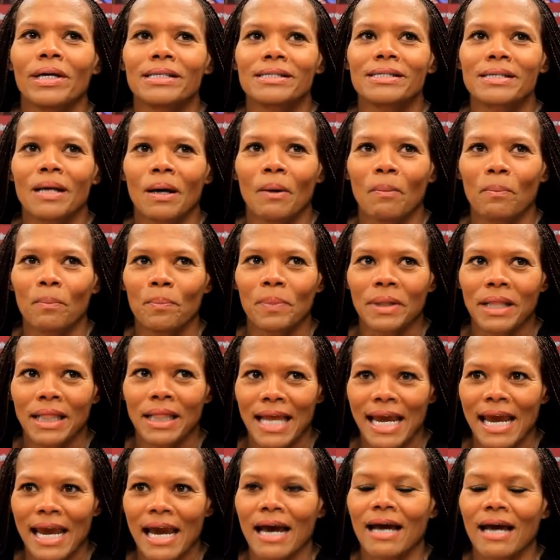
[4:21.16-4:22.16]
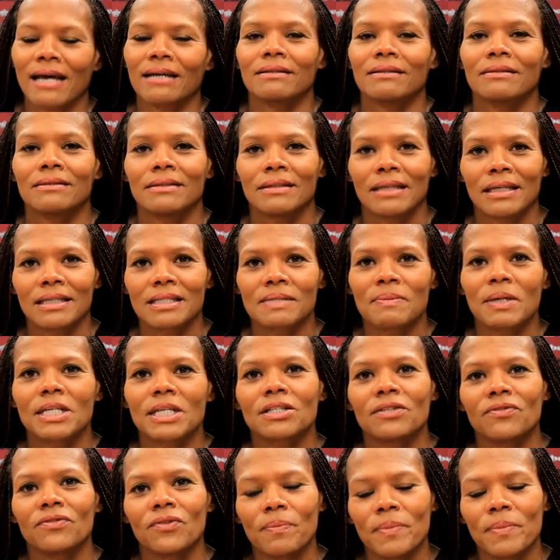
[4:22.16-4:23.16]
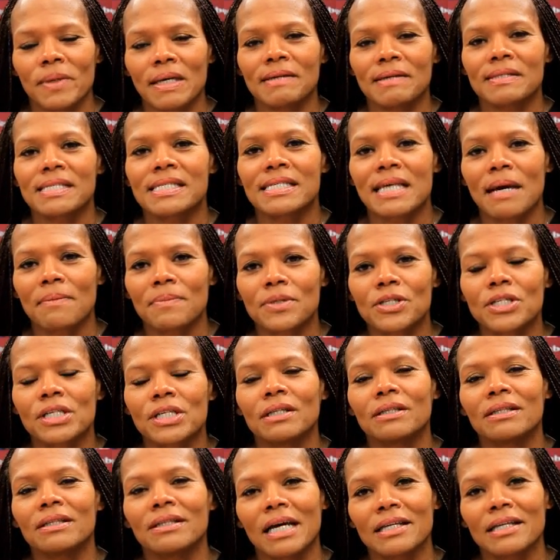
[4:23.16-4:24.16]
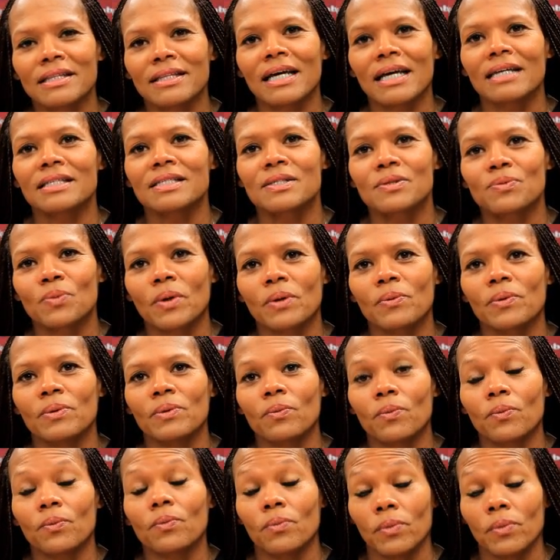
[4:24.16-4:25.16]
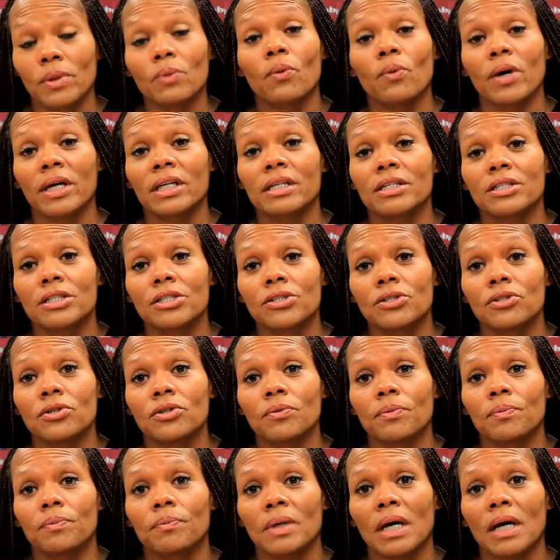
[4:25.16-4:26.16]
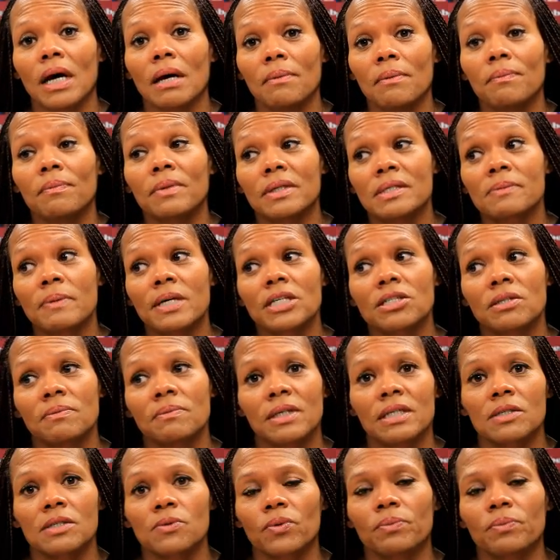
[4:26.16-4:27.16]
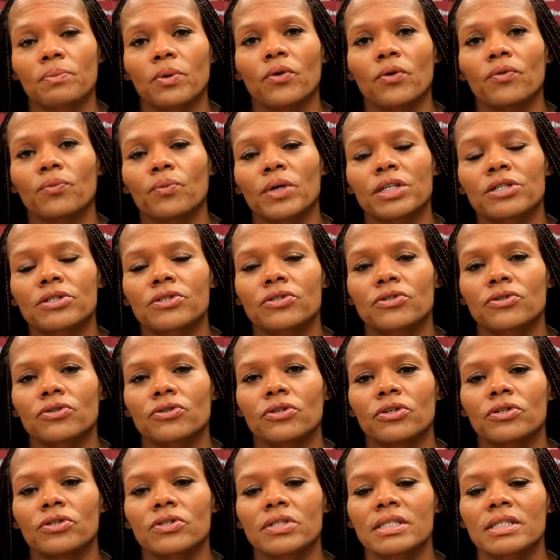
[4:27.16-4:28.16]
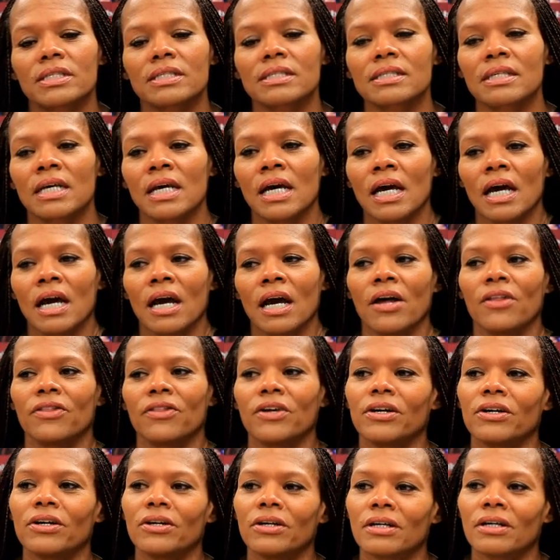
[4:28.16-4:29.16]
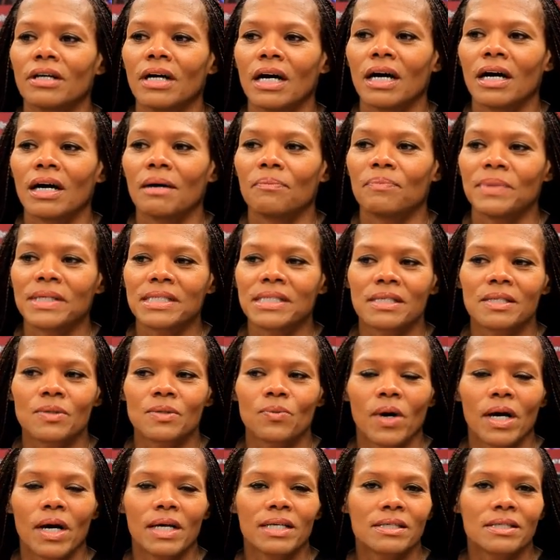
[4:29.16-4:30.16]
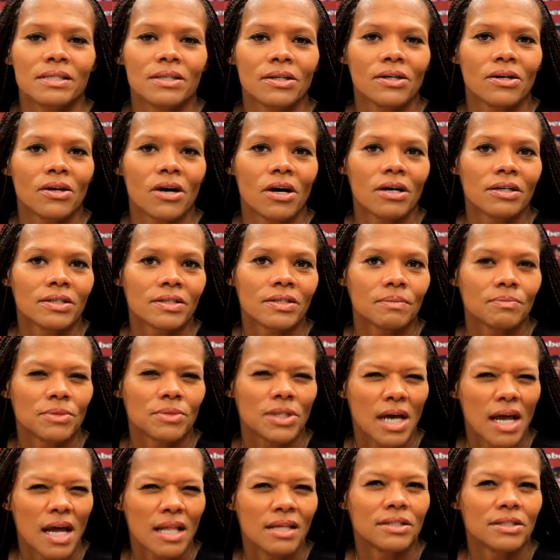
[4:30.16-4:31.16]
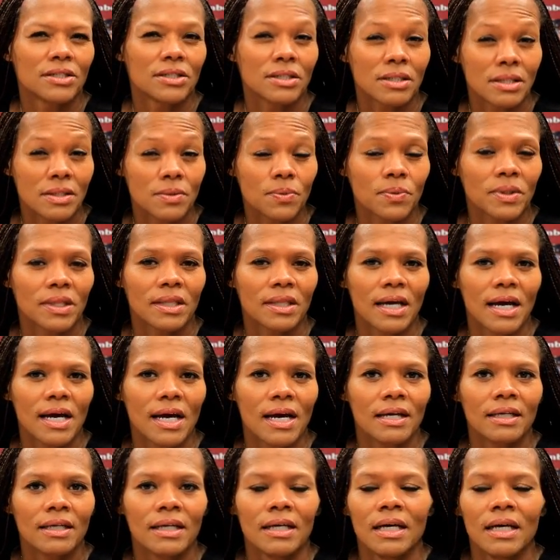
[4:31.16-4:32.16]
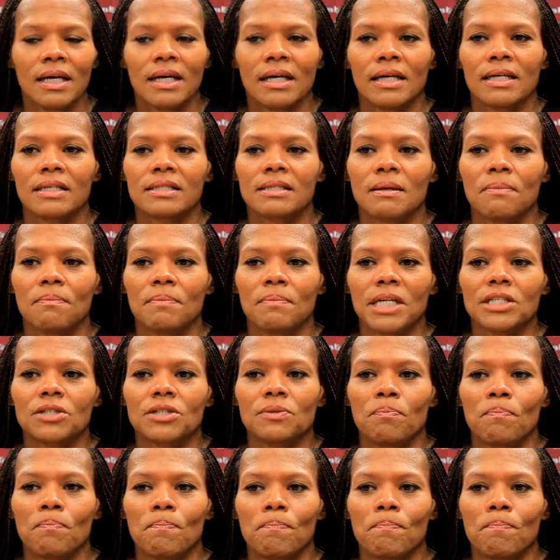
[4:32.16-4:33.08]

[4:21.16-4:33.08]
a plan, especially from the inception, that's what we wanted to do, especially because we're both registered nurses. Business-wise, there are some challenges with that. It's a much